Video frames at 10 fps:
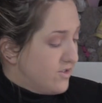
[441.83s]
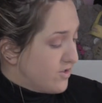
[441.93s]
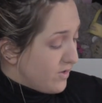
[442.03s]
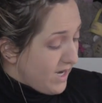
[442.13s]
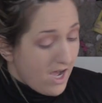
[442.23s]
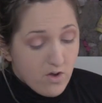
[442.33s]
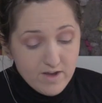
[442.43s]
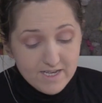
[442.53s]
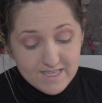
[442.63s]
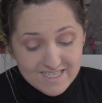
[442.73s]
So now
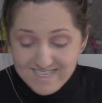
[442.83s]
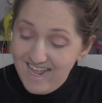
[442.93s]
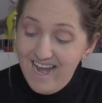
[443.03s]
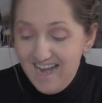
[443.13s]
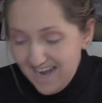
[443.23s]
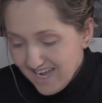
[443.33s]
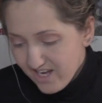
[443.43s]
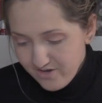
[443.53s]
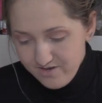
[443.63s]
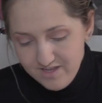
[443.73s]
it's
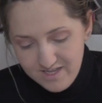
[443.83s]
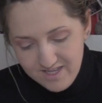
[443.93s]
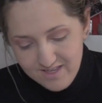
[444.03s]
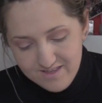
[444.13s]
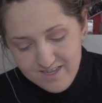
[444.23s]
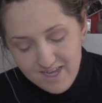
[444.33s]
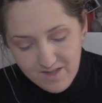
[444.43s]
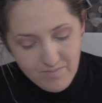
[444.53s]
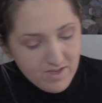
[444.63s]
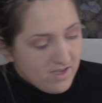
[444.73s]
liner
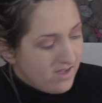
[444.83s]
time.